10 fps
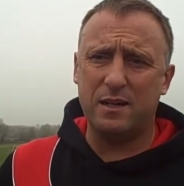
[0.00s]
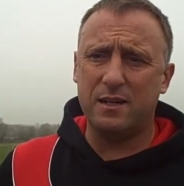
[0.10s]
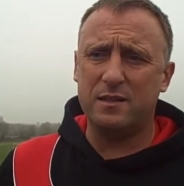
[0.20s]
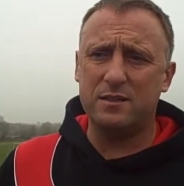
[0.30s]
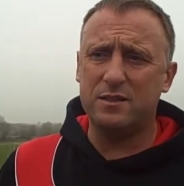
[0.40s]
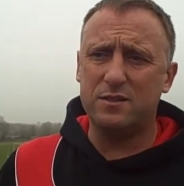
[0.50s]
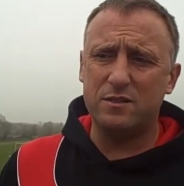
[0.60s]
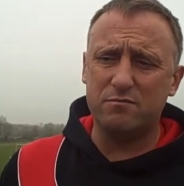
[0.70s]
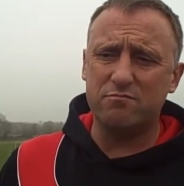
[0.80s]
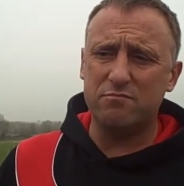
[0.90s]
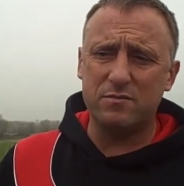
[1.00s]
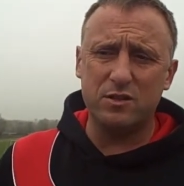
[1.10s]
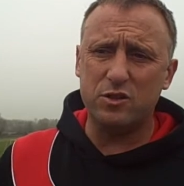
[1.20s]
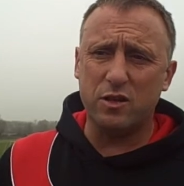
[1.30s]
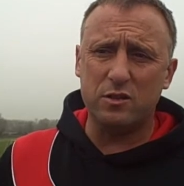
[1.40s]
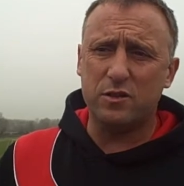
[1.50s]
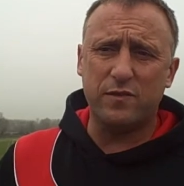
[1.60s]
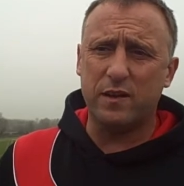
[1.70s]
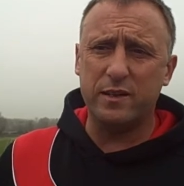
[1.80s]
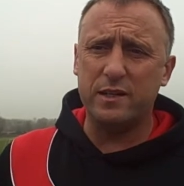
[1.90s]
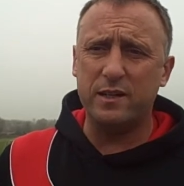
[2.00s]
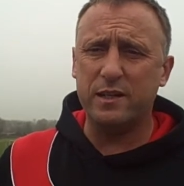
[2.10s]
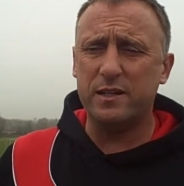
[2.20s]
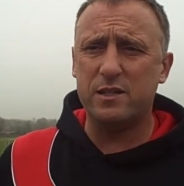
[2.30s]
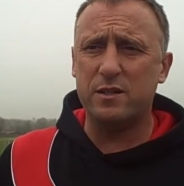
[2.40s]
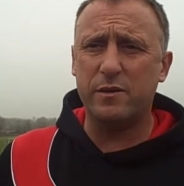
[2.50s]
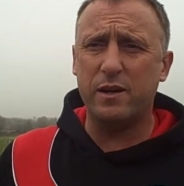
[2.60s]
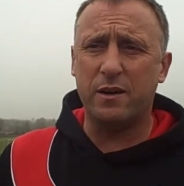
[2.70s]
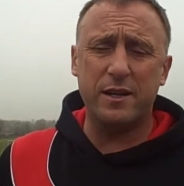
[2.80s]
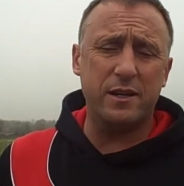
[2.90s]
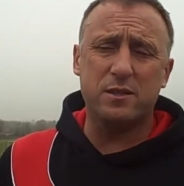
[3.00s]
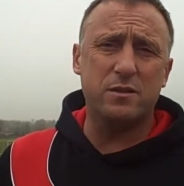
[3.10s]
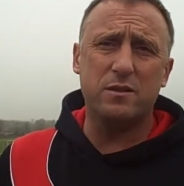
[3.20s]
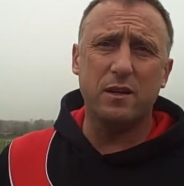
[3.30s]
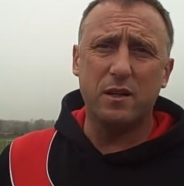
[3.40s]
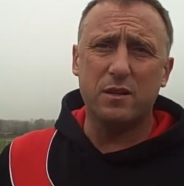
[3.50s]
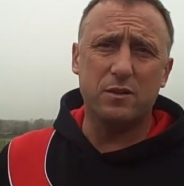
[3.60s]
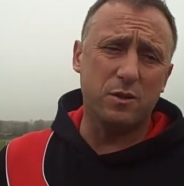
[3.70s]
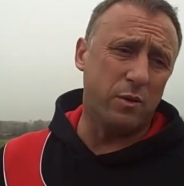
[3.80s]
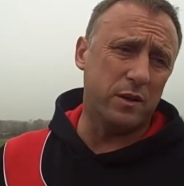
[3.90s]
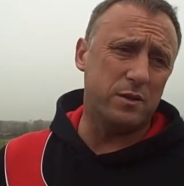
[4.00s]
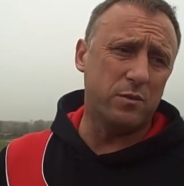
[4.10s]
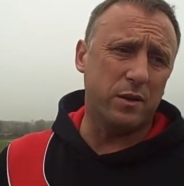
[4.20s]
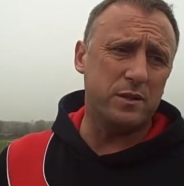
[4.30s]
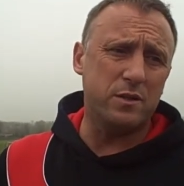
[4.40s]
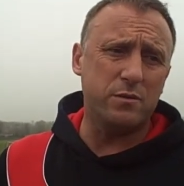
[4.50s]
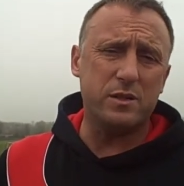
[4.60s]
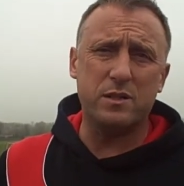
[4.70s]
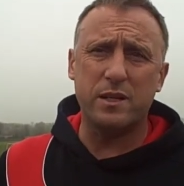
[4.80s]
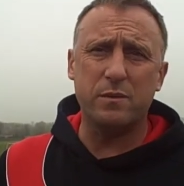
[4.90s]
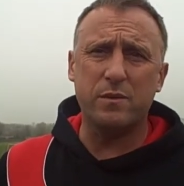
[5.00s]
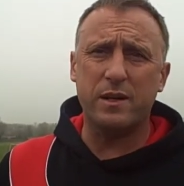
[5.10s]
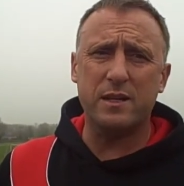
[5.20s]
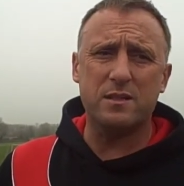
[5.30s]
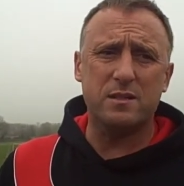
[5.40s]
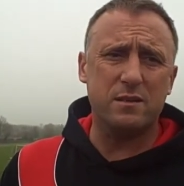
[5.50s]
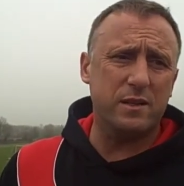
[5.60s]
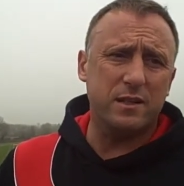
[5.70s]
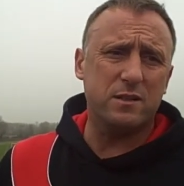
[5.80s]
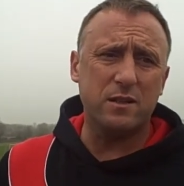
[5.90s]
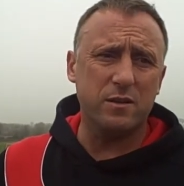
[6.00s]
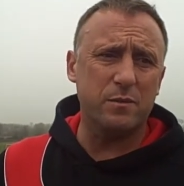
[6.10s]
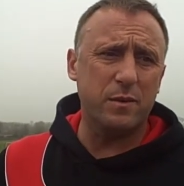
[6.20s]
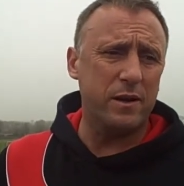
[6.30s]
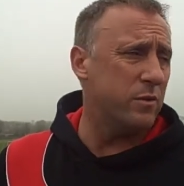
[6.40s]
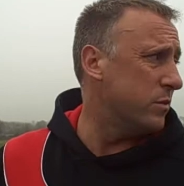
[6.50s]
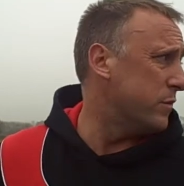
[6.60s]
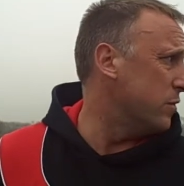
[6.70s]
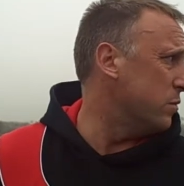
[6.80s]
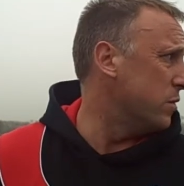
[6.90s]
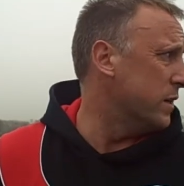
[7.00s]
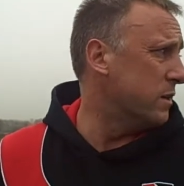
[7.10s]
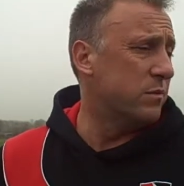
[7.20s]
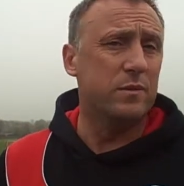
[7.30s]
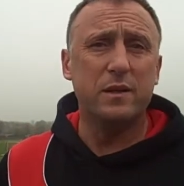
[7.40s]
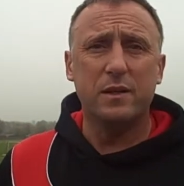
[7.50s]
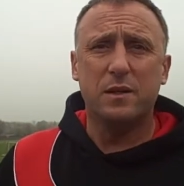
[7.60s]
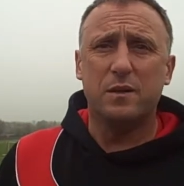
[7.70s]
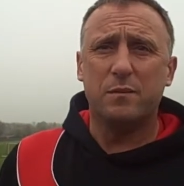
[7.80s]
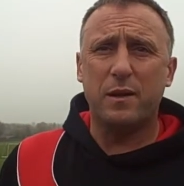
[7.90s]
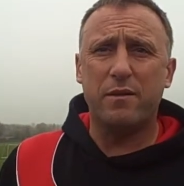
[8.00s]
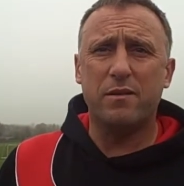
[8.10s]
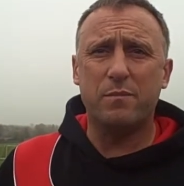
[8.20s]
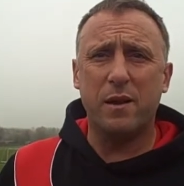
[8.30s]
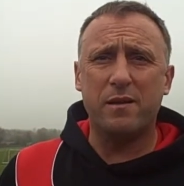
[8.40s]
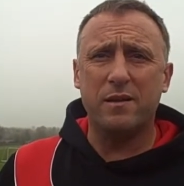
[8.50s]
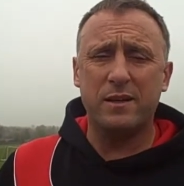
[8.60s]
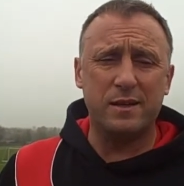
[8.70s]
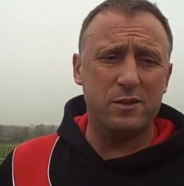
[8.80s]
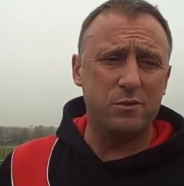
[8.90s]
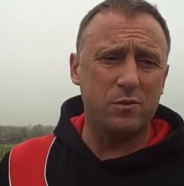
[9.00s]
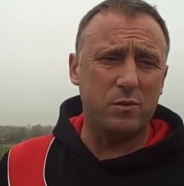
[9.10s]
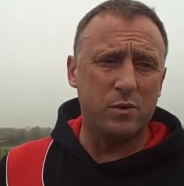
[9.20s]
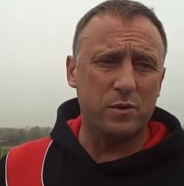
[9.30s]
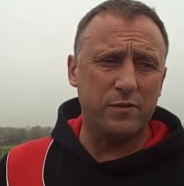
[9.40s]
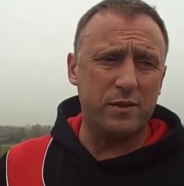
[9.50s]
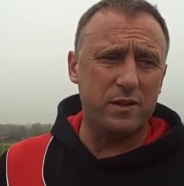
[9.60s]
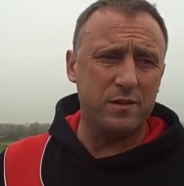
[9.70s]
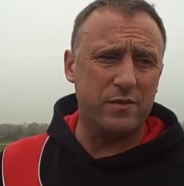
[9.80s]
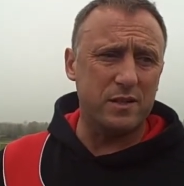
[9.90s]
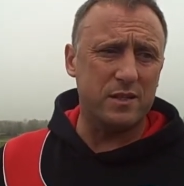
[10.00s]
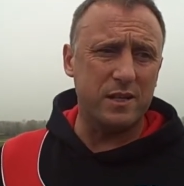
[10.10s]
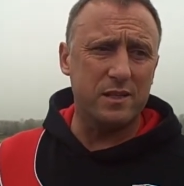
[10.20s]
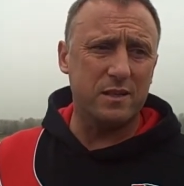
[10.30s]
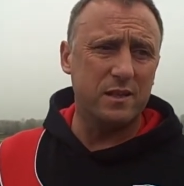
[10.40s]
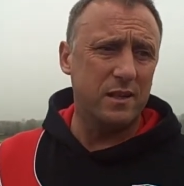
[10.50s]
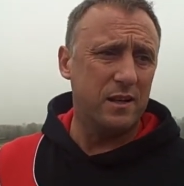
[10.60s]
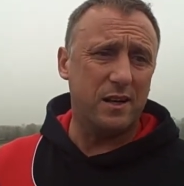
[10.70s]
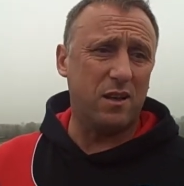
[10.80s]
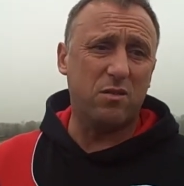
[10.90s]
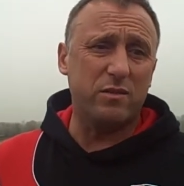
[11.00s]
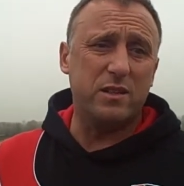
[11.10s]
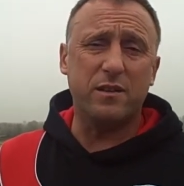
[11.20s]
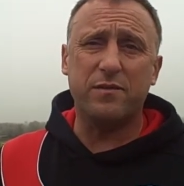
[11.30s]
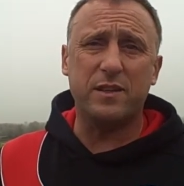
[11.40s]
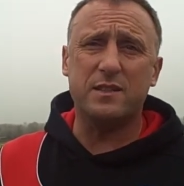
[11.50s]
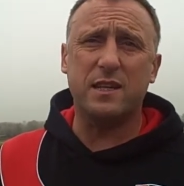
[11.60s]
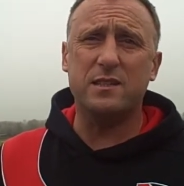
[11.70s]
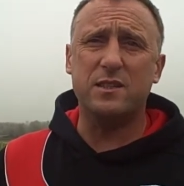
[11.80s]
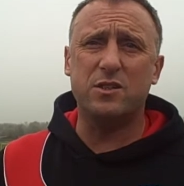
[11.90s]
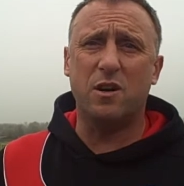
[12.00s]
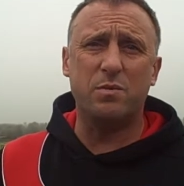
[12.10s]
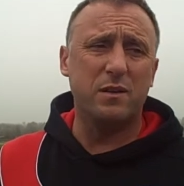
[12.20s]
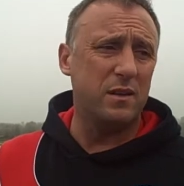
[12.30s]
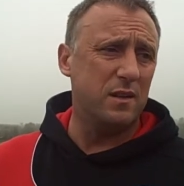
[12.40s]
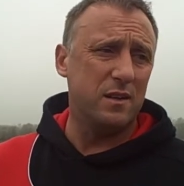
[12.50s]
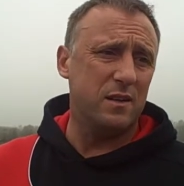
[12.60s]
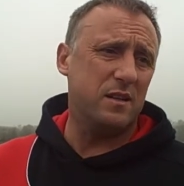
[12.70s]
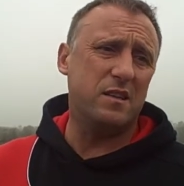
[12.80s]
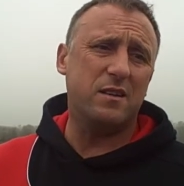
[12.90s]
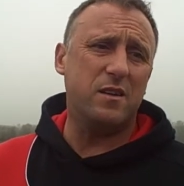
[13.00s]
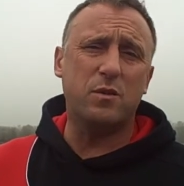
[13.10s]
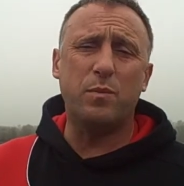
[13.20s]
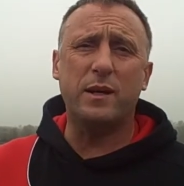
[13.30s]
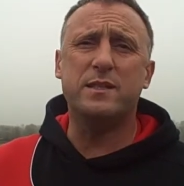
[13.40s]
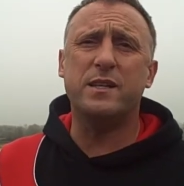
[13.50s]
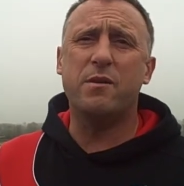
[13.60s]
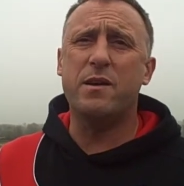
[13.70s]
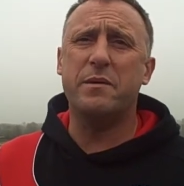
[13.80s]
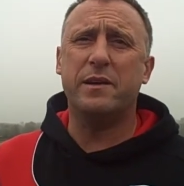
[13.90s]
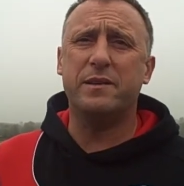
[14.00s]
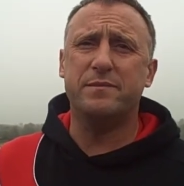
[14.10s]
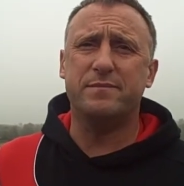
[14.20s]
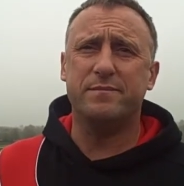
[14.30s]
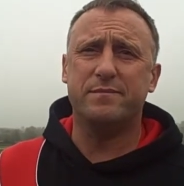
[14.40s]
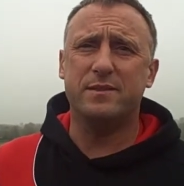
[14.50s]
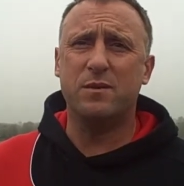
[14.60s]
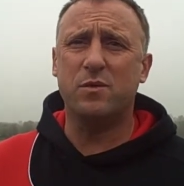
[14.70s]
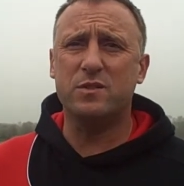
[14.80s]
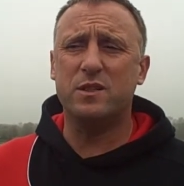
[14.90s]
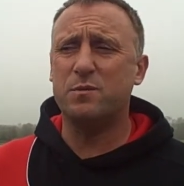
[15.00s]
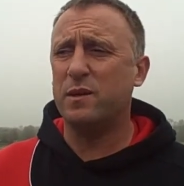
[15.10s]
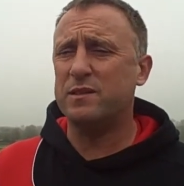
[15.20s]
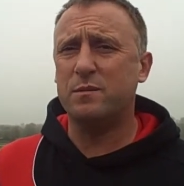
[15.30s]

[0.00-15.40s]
and ju I just felt he needed to do it. I needed to do what I wanted to do with Sid against against you know the player who won the football league player player League Two reward for the for the season, and I thought he did a fantastic job. I could play Sido anyway, and watch this space.